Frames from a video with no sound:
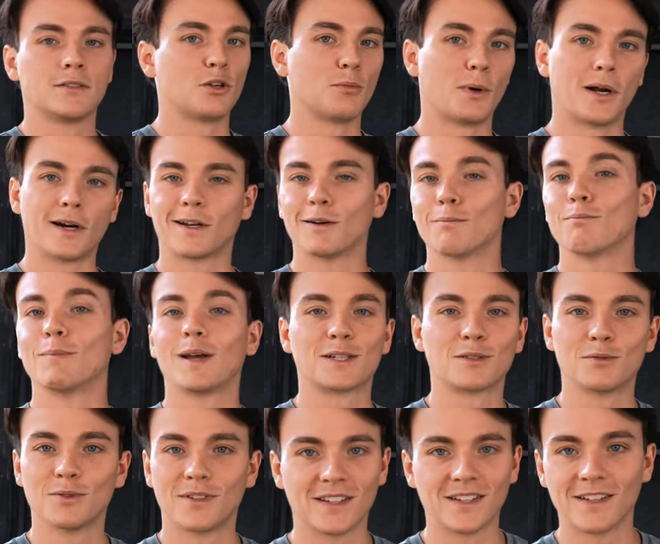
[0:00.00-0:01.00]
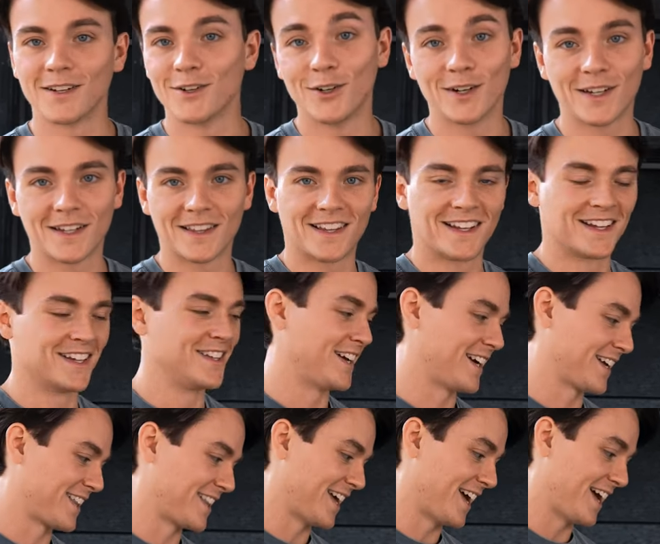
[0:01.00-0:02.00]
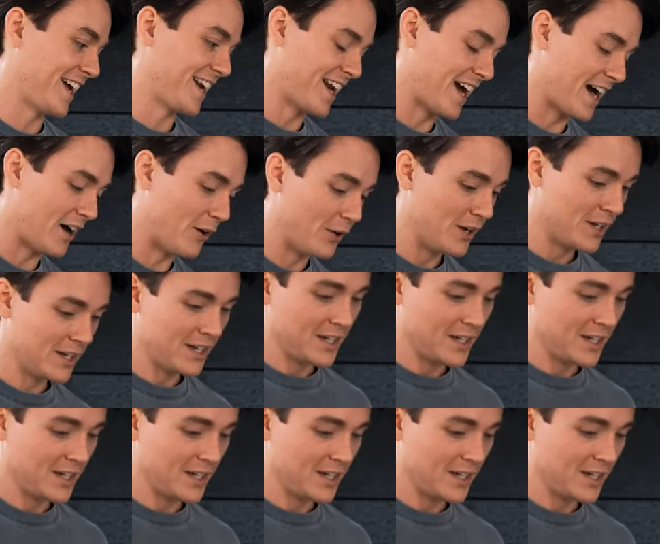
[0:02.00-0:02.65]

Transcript: nobody can mess with it or anything like that. Now,